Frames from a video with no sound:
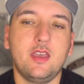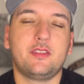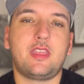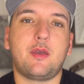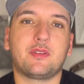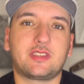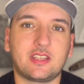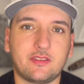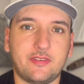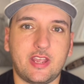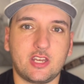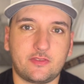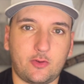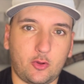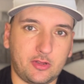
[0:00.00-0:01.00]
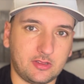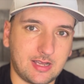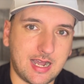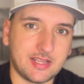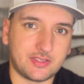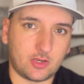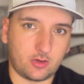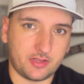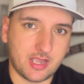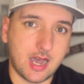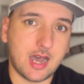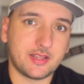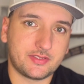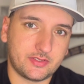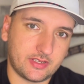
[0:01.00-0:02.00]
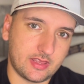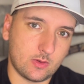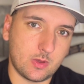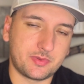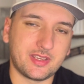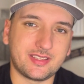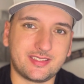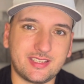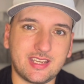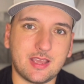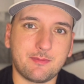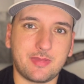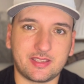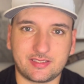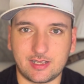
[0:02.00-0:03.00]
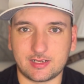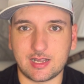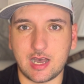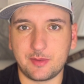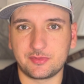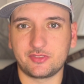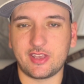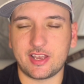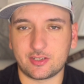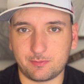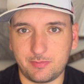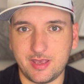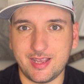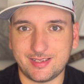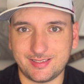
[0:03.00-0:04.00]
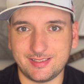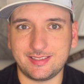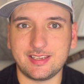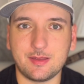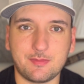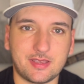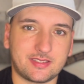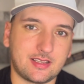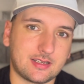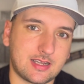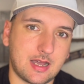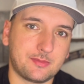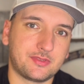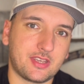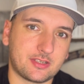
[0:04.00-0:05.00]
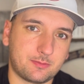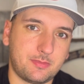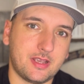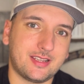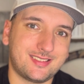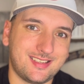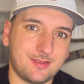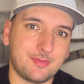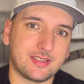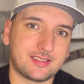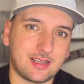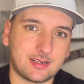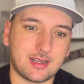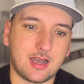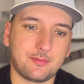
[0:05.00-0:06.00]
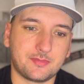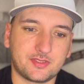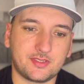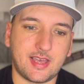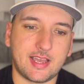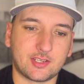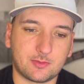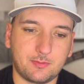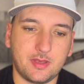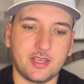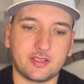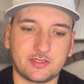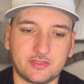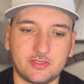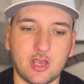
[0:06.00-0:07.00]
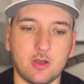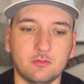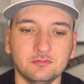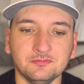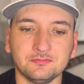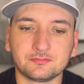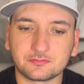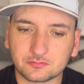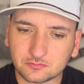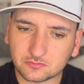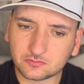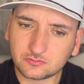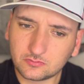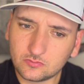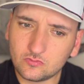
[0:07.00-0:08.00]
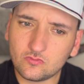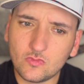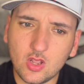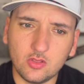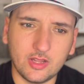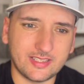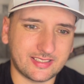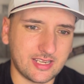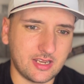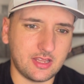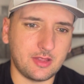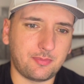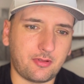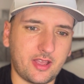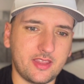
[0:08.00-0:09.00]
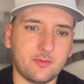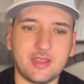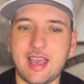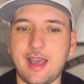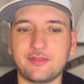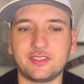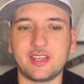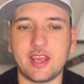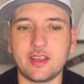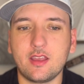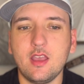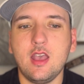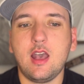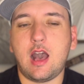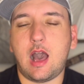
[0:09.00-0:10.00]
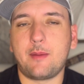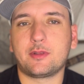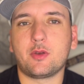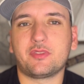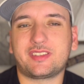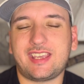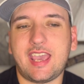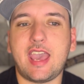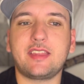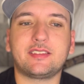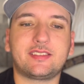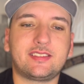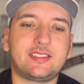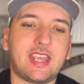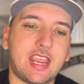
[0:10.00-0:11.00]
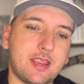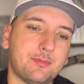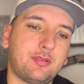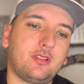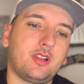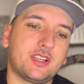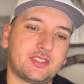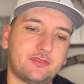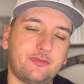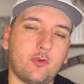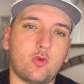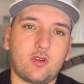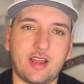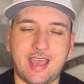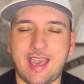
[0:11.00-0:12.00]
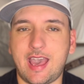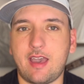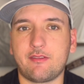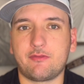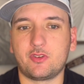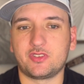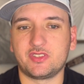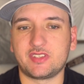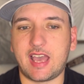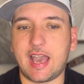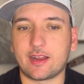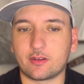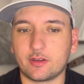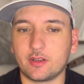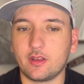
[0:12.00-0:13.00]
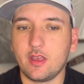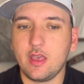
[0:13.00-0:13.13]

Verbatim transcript: That we take advantage of early lines and early odds. Again, the website zdmbets.com slash picks, zdmbets.com slash picks, zdmbets.com slash picks. So let's get into the play that we have today. I'm going to go with Kent State plus four and a half versus Akron.